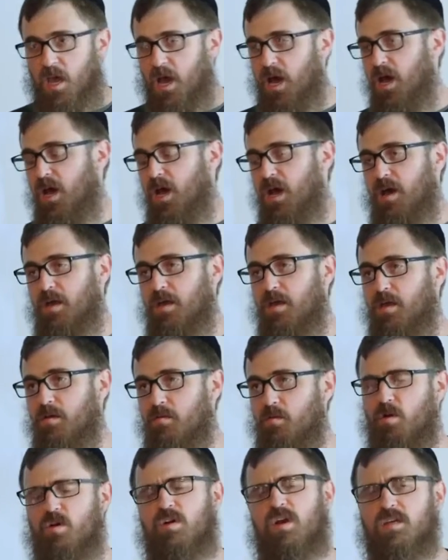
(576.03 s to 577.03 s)

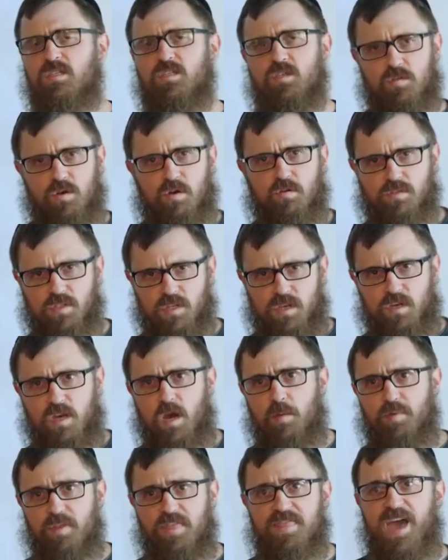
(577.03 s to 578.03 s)
it was a
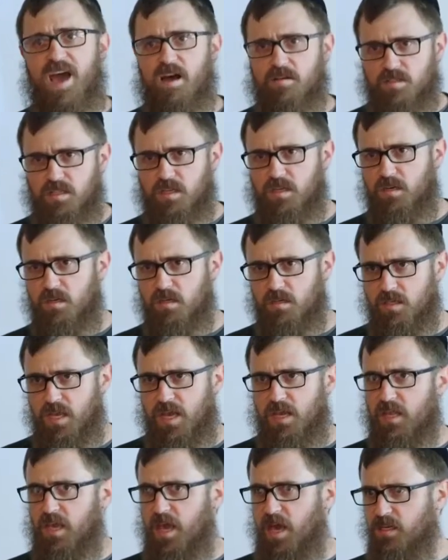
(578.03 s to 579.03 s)
couple thousand
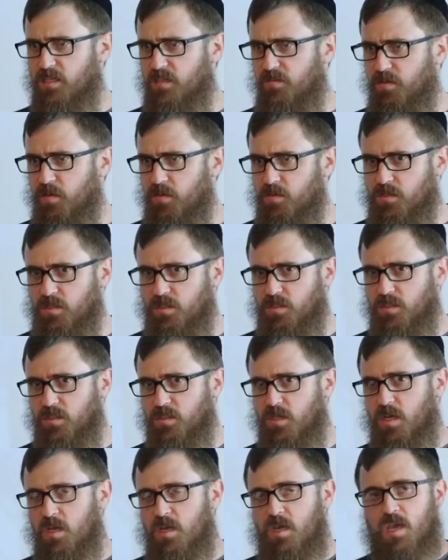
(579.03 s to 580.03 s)
daily active users,